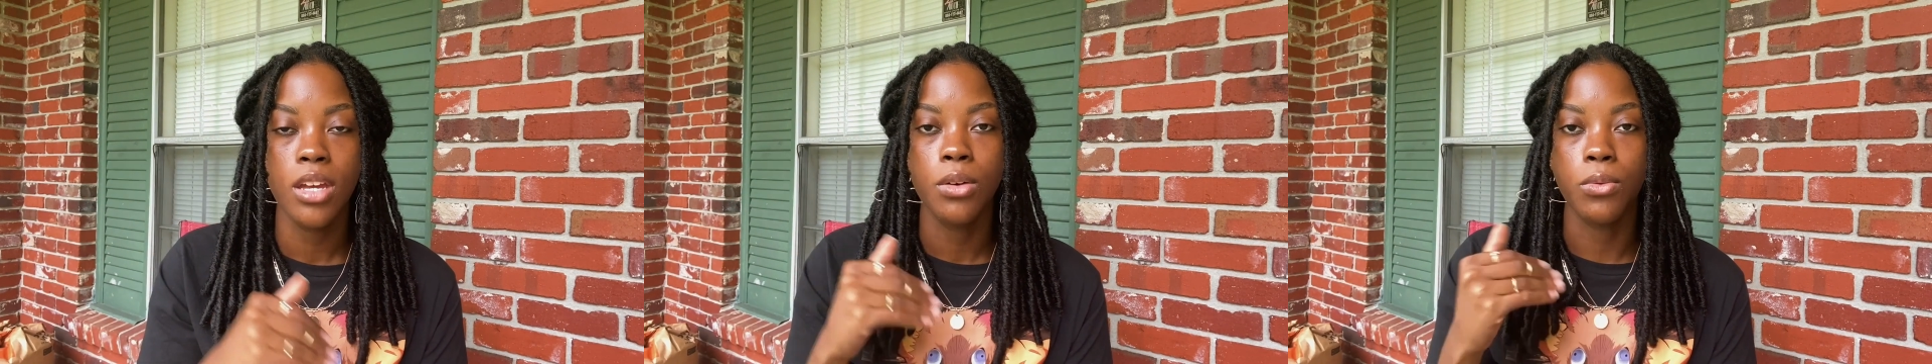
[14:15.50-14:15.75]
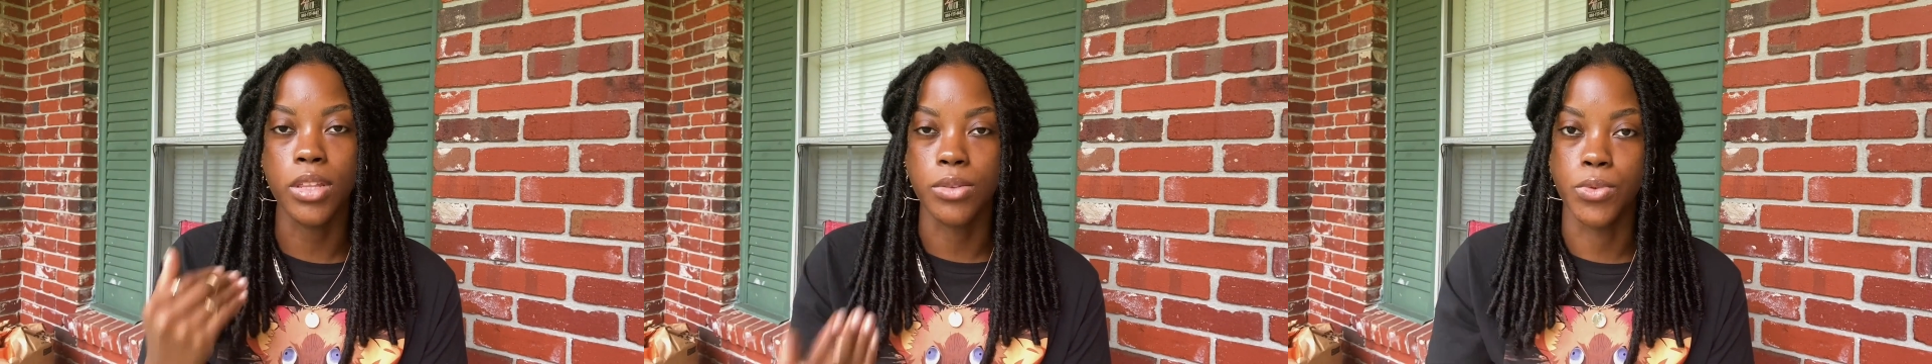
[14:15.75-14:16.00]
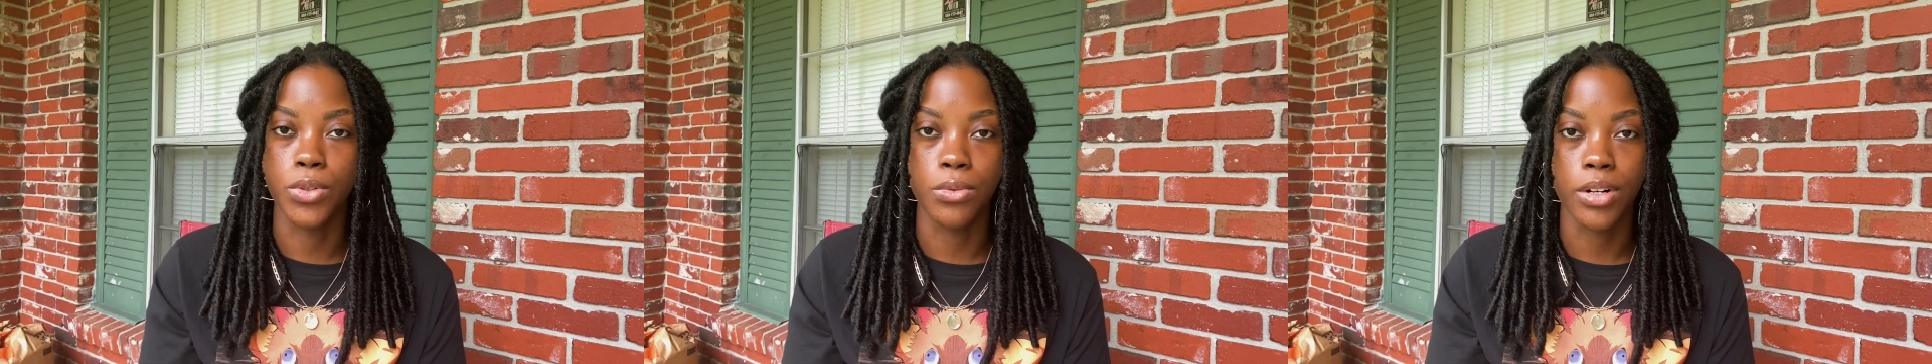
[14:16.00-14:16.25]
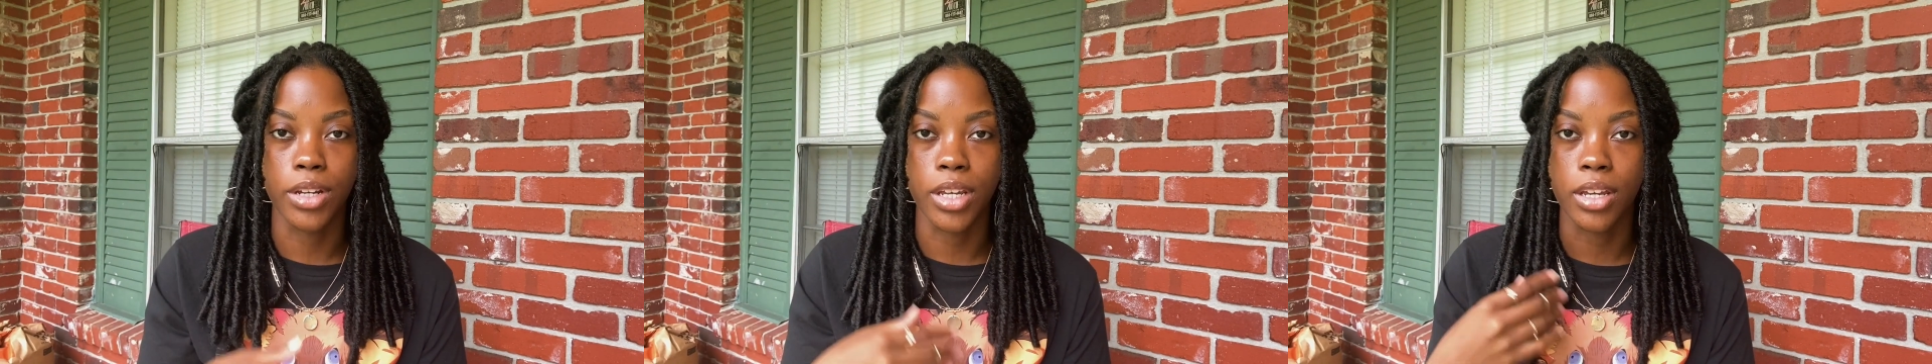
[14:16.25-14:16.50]
with root
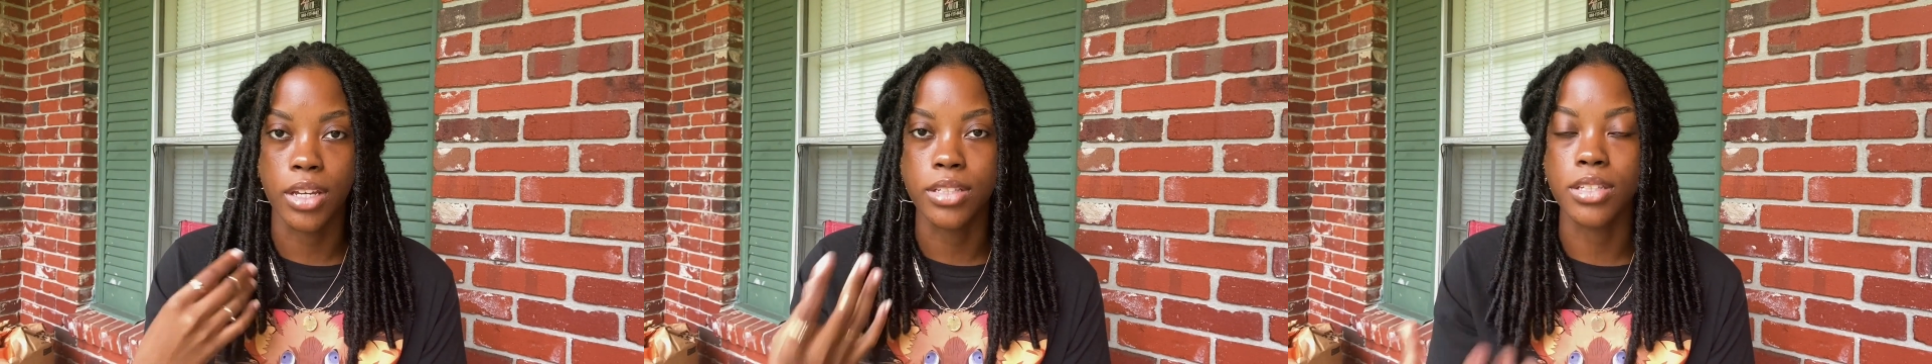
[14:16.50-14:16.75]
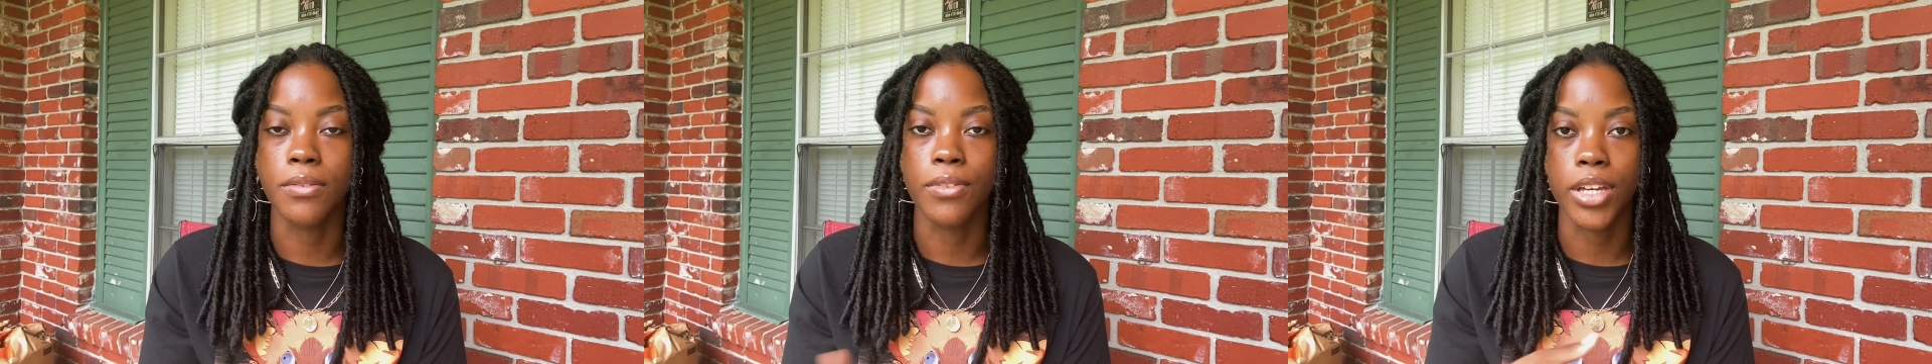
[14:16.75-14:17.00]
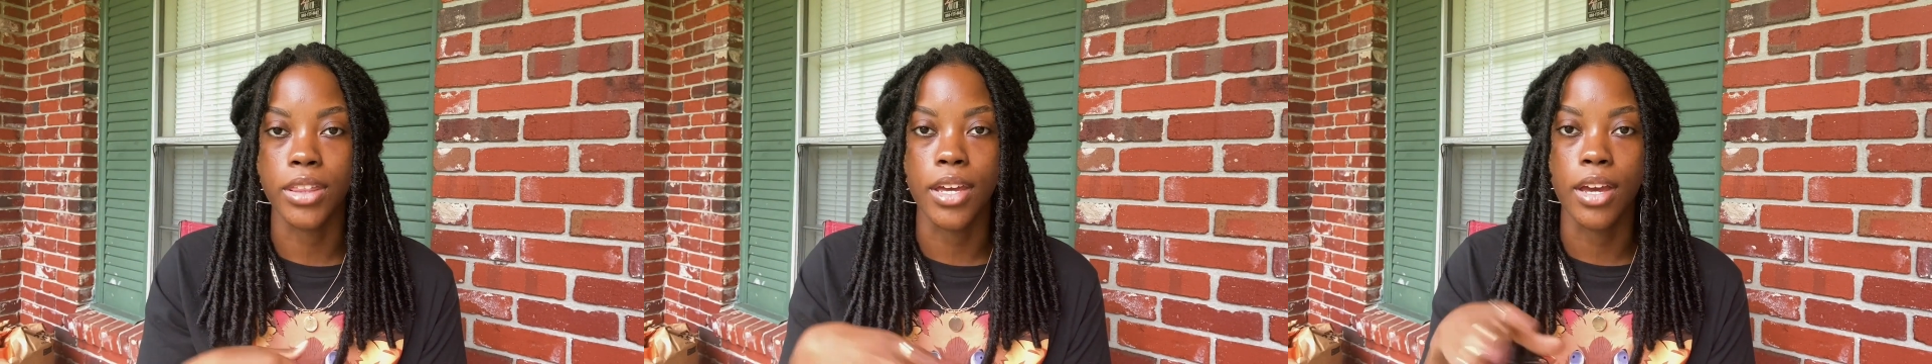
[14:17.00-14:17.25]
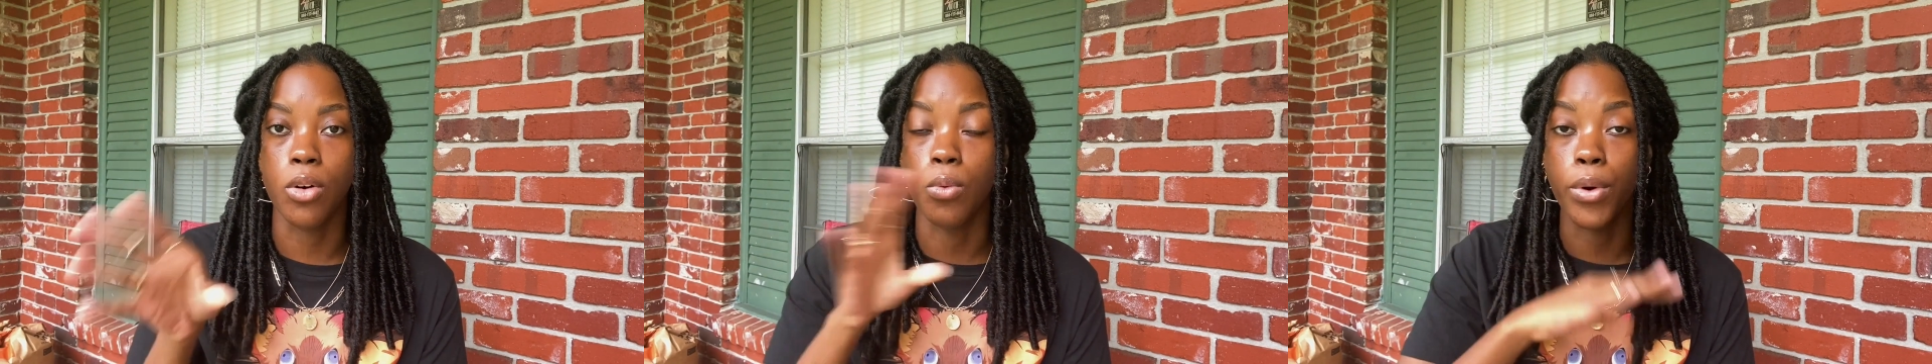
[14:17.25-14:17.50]
working and stuff like
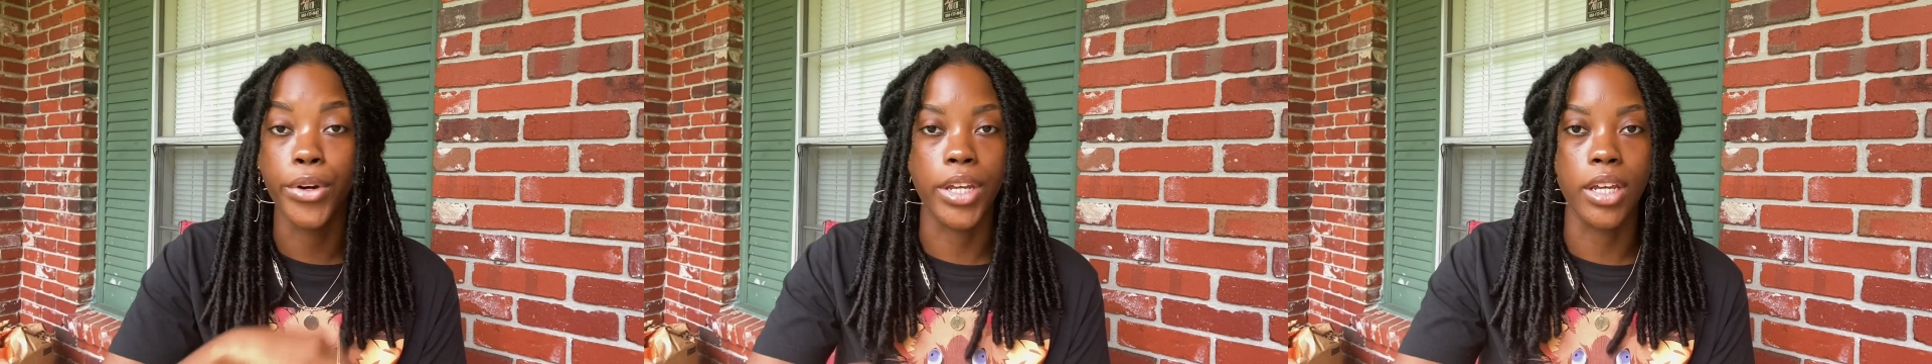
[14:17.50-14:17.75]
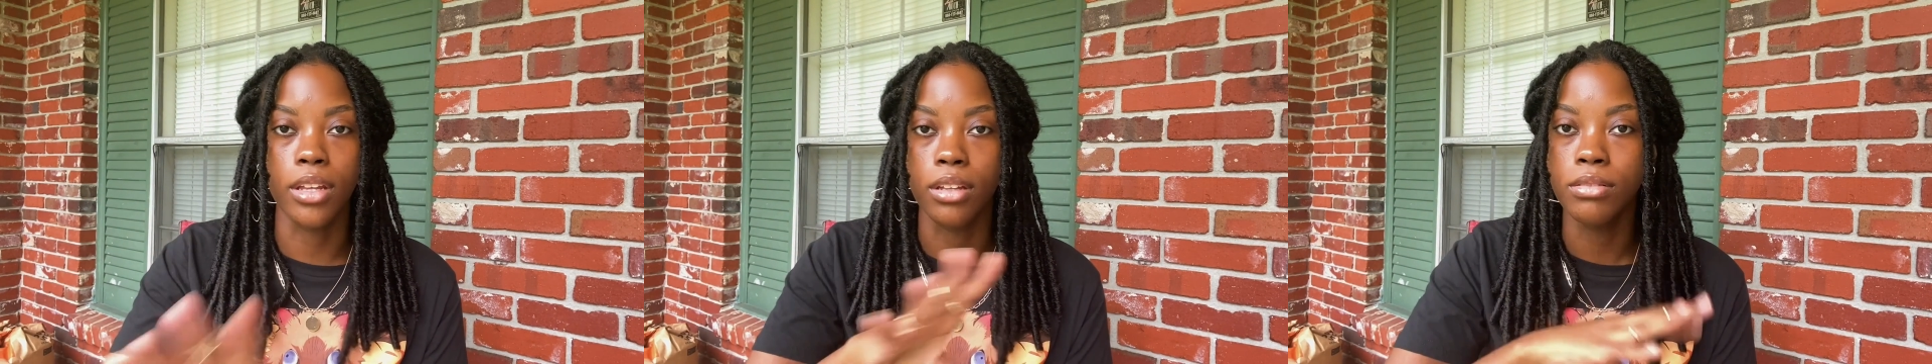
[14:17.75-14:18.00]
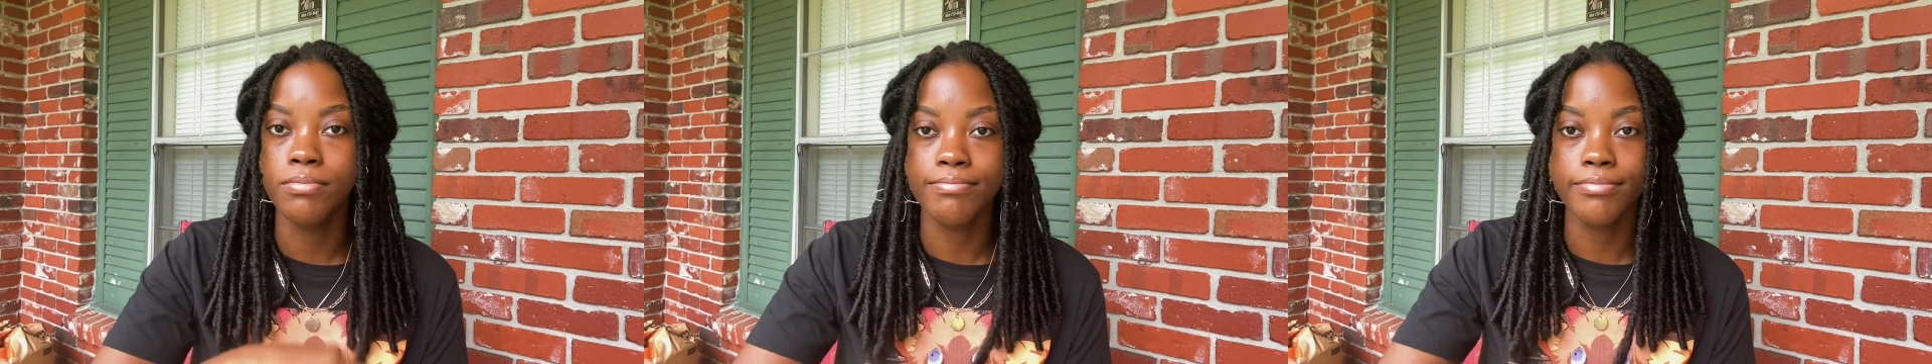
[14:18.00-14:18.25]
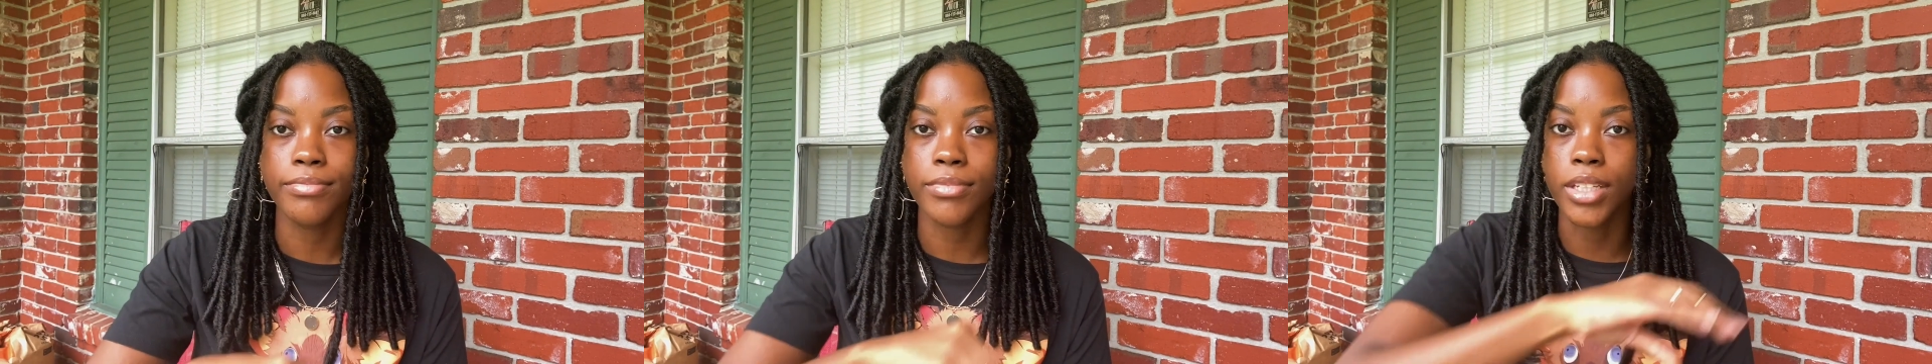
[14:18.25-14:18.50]
that, or working,
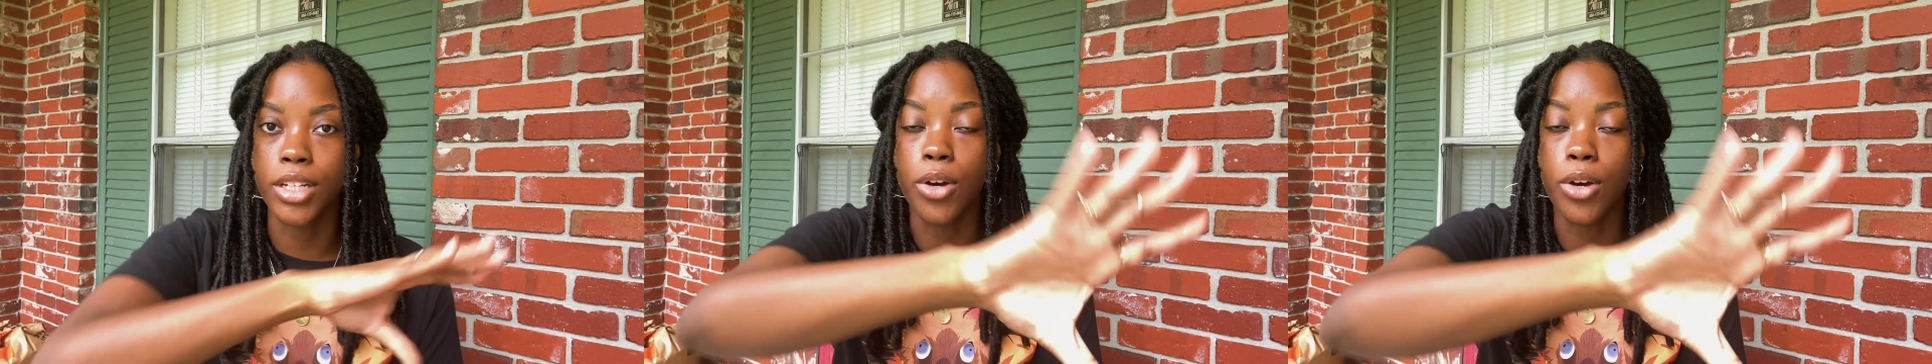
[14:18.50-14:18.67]
you know,